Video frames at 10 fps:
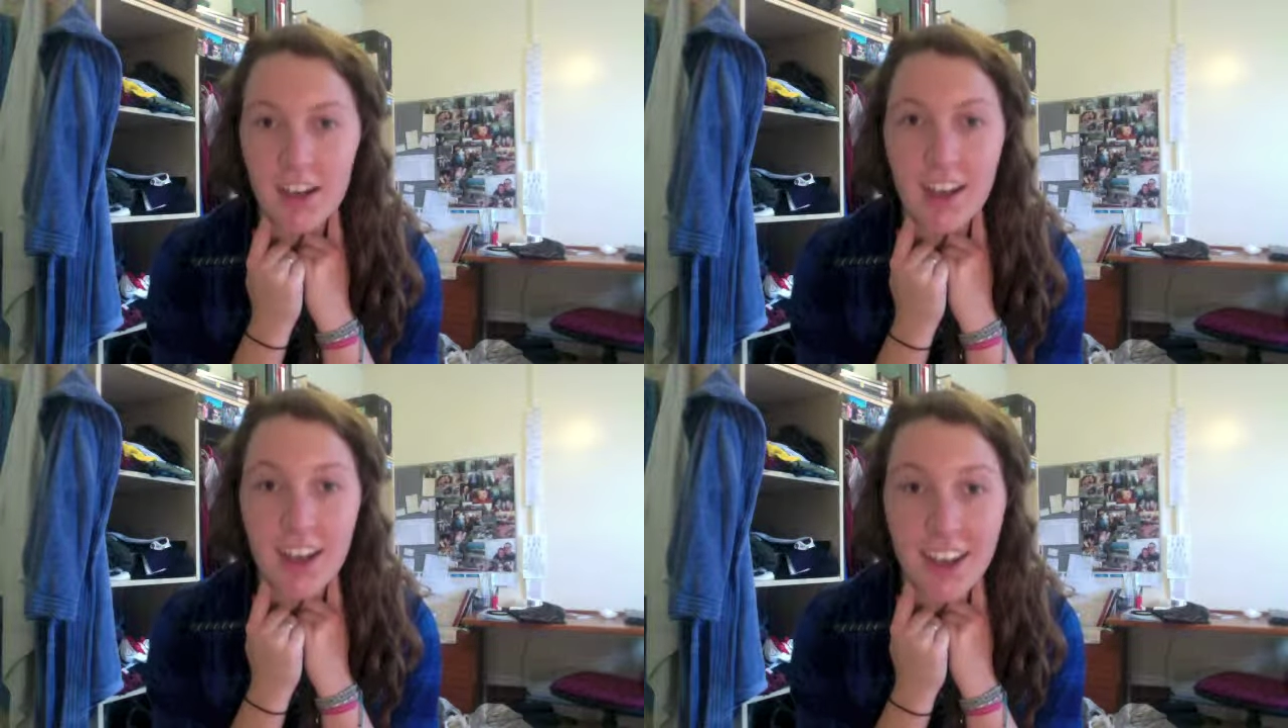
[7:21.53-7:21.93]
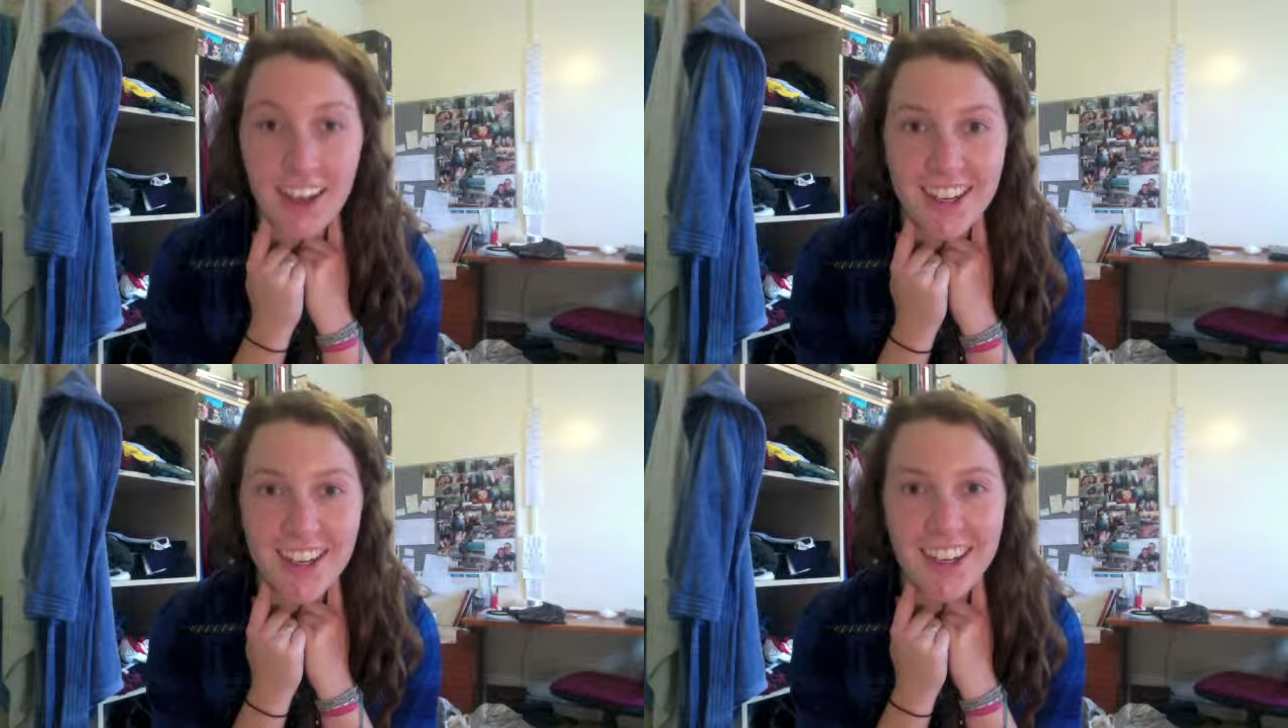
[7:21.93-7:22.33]

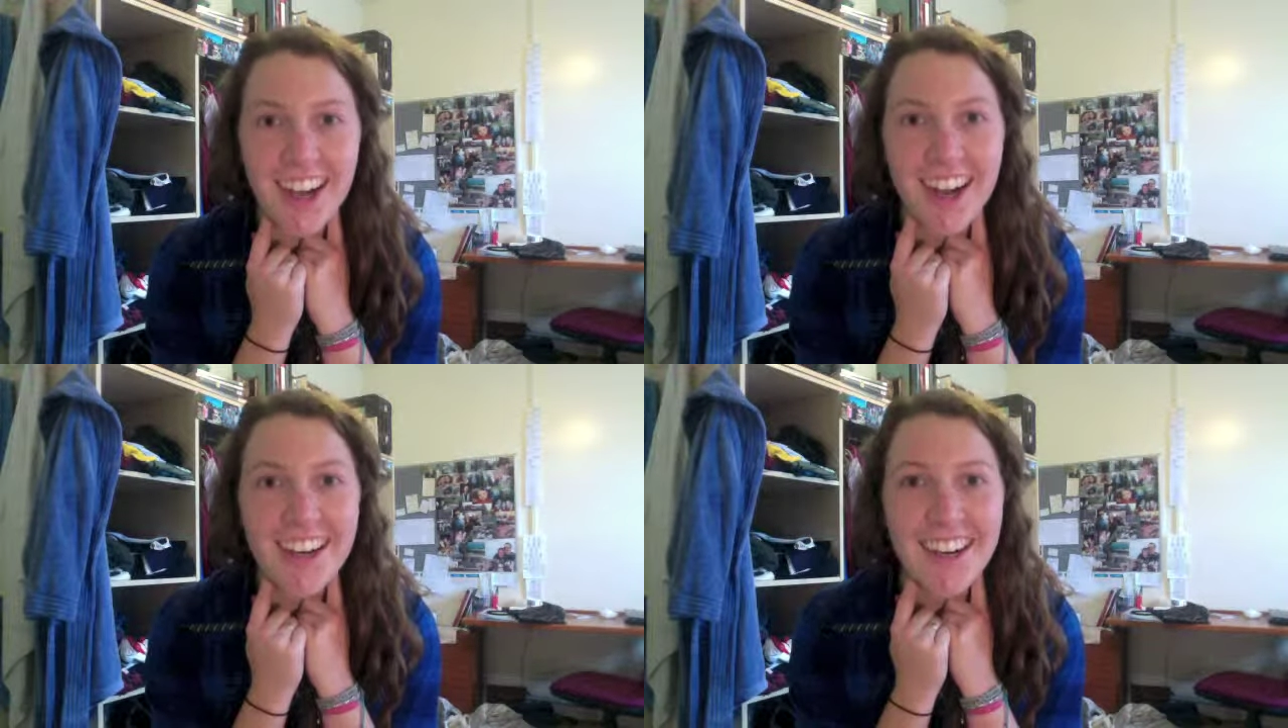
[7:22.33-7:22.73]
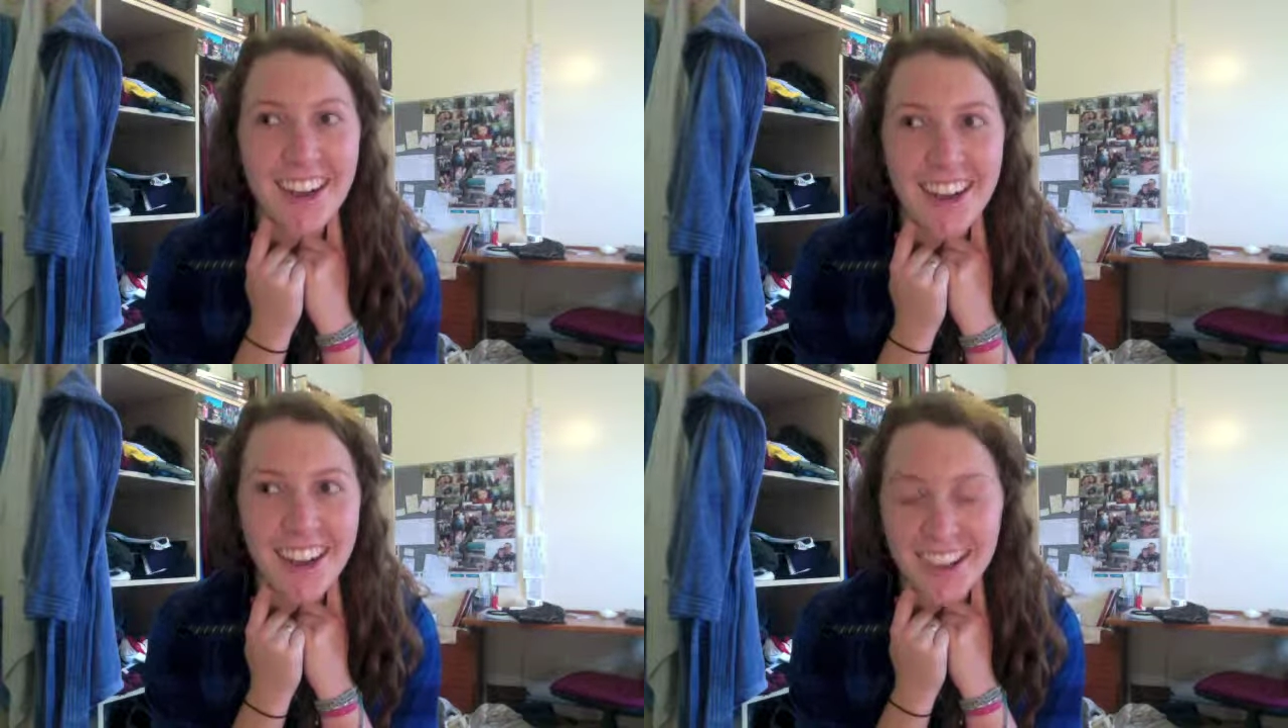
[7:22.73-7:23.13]
dod,
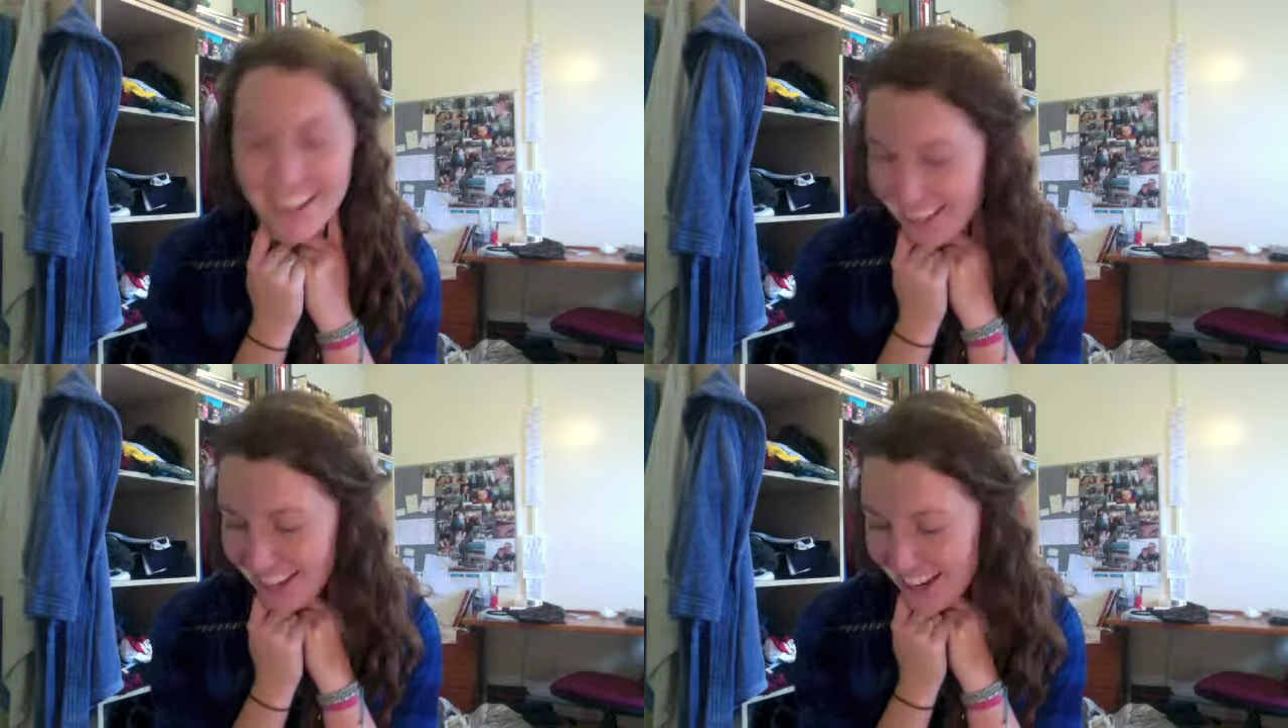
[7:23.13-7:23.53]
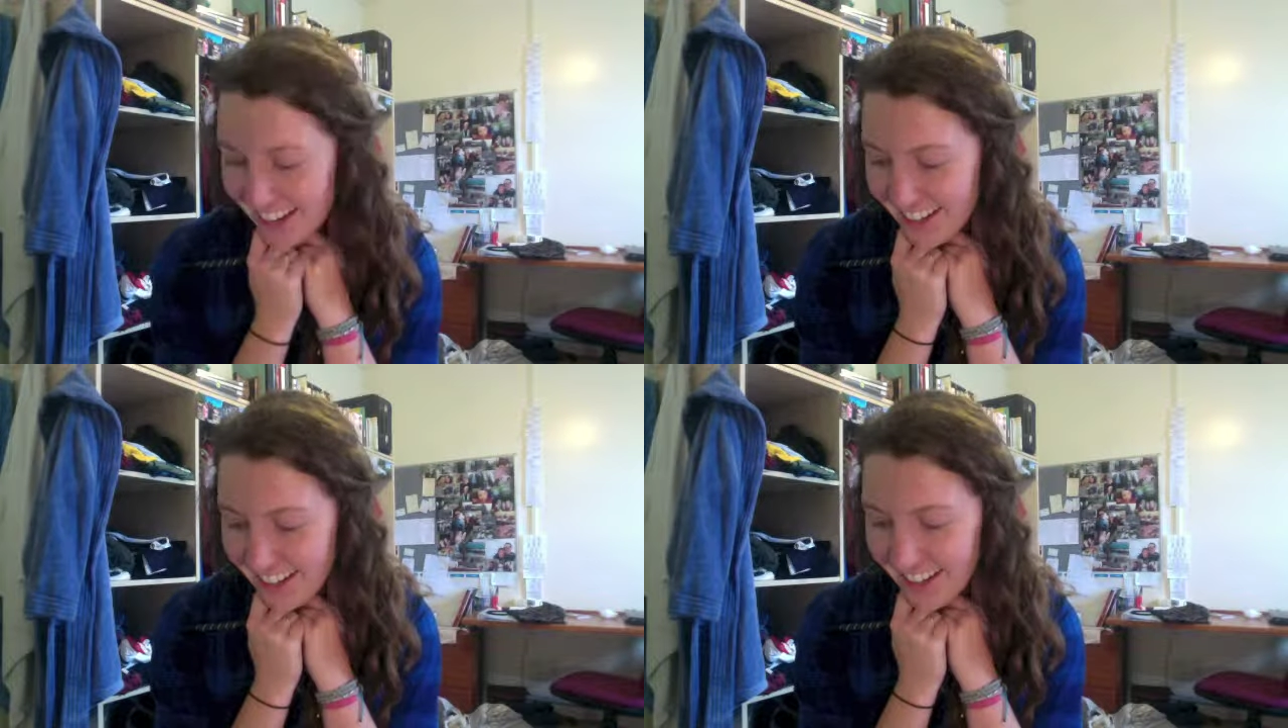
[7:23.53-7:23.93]
ta,
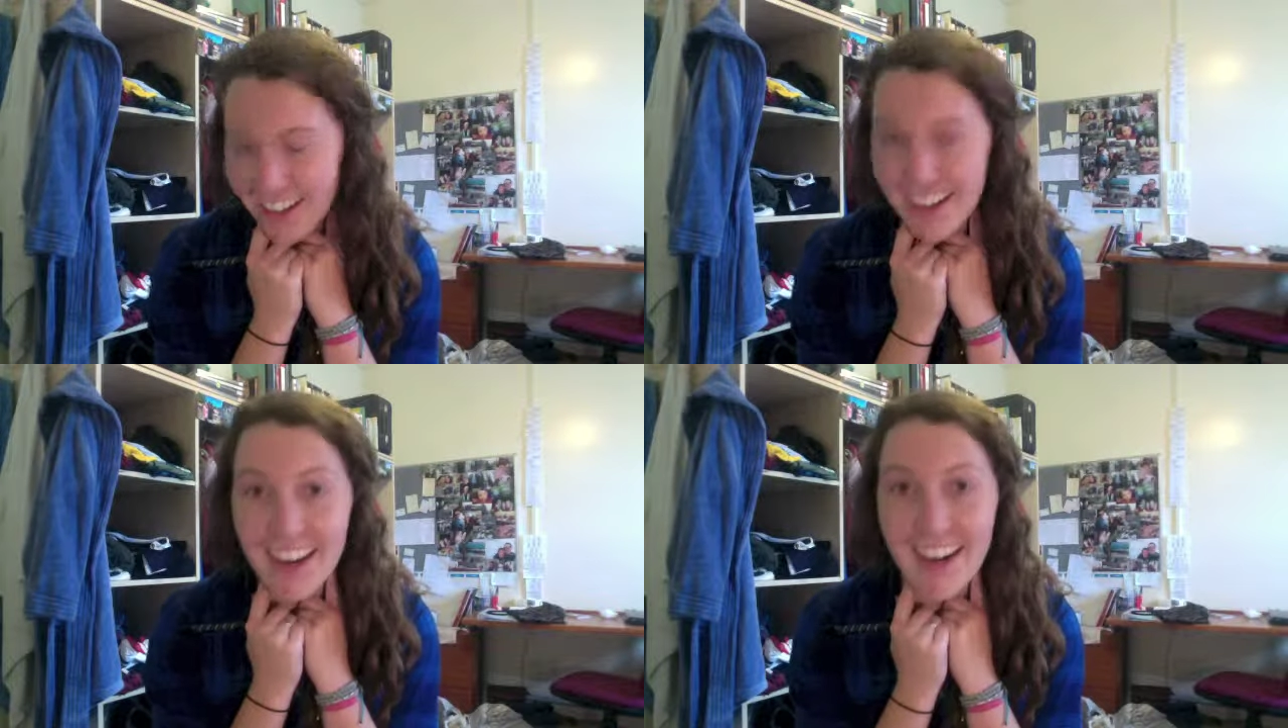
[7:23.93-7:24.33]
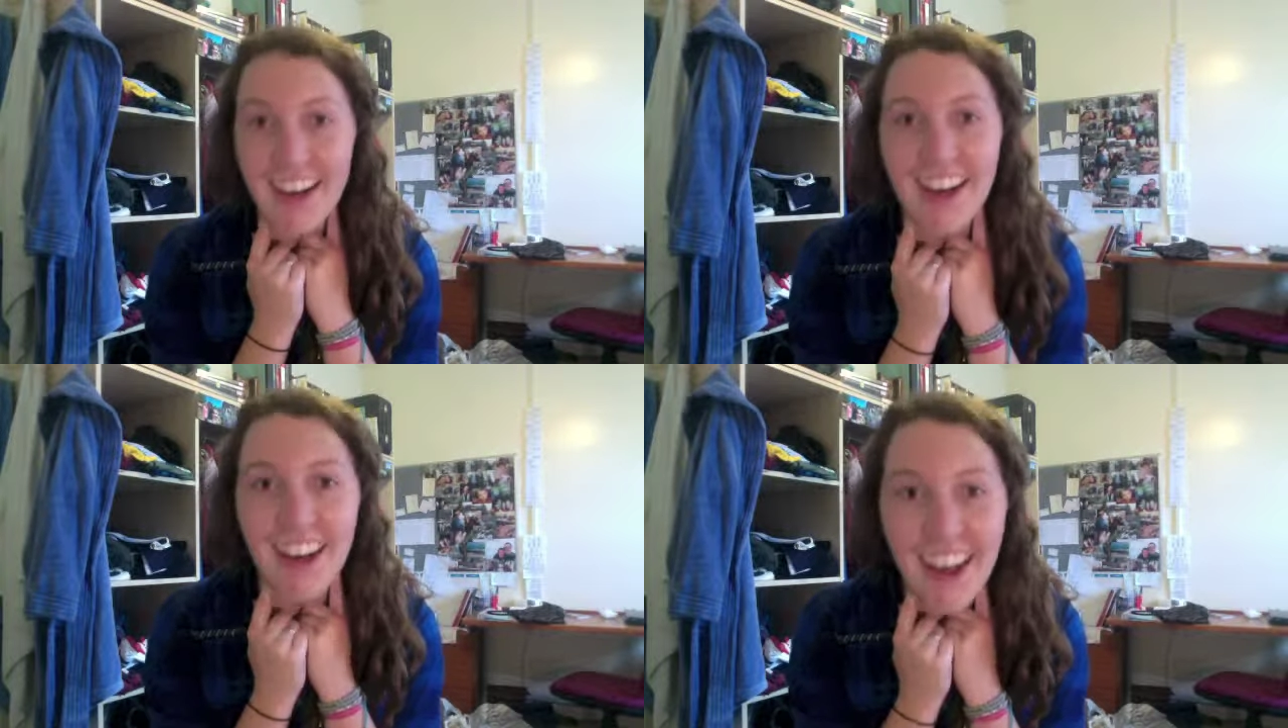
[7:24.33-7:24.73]
and
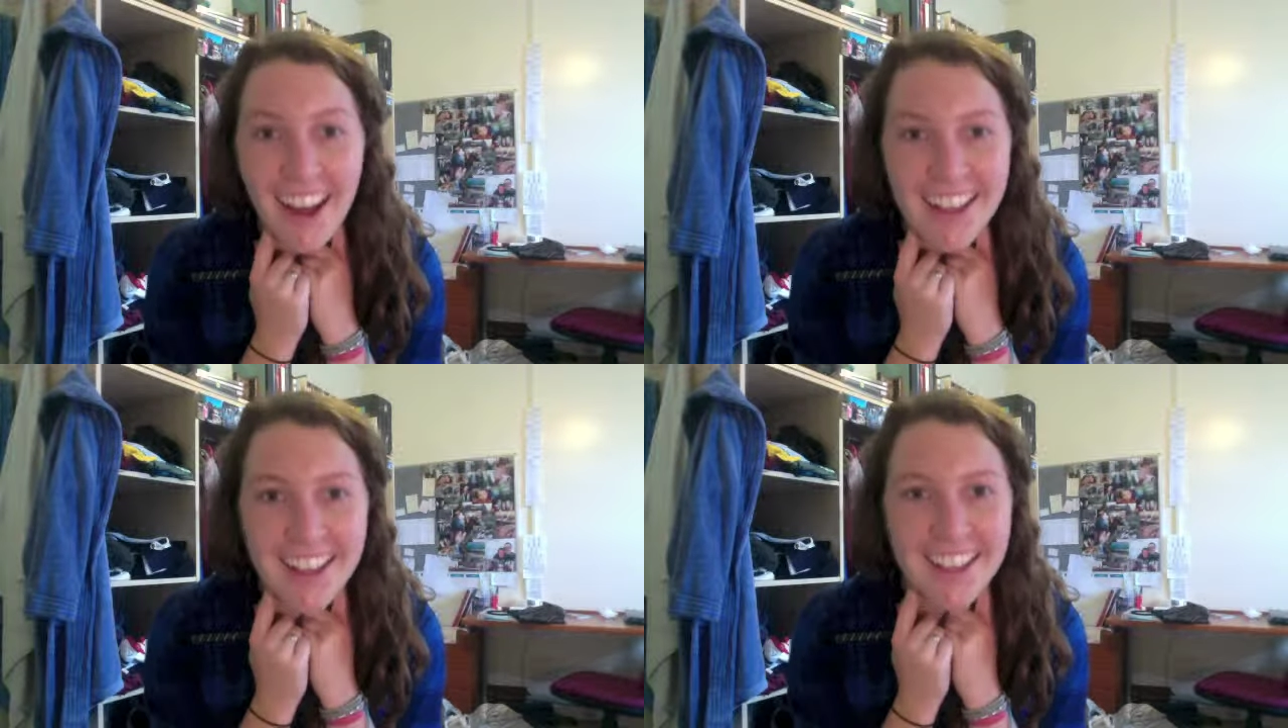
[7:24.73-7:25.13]
za.